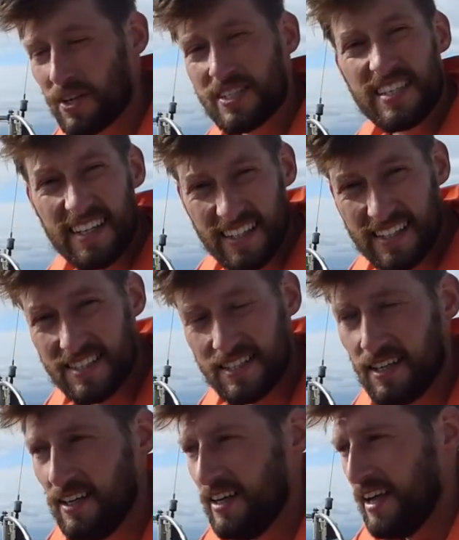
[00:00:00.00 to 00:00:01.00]
what a sail
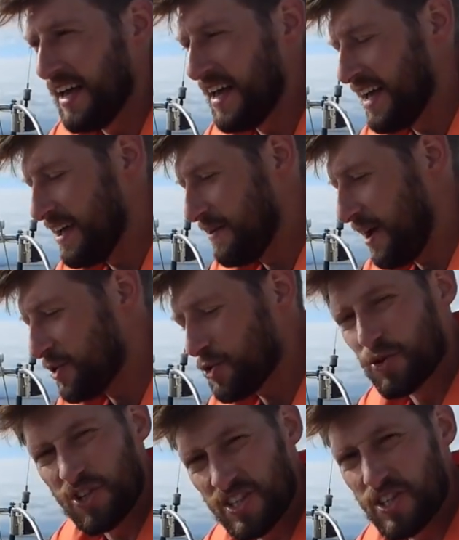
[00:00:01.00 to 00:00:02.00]
is,
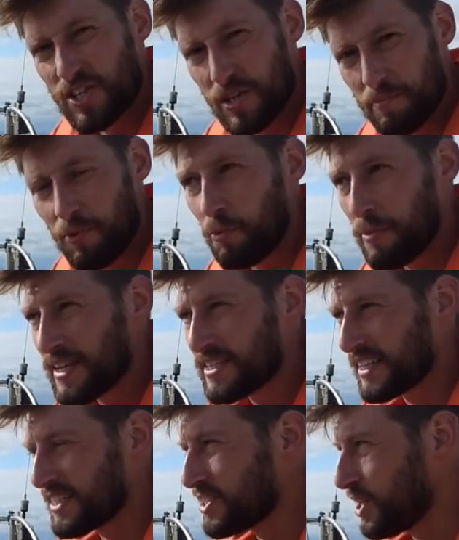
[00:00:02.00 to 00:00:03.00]
and just the simple
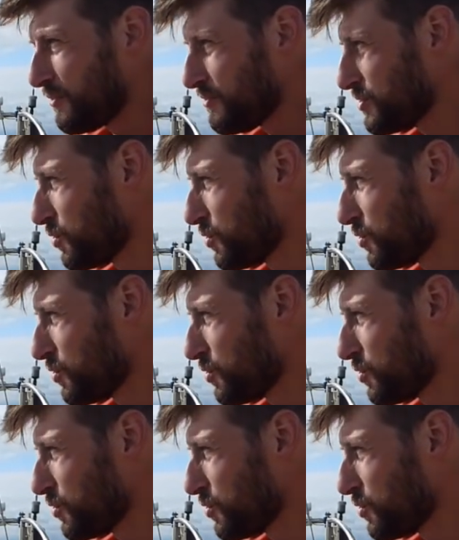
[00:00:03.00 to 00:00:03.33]
basic stuff.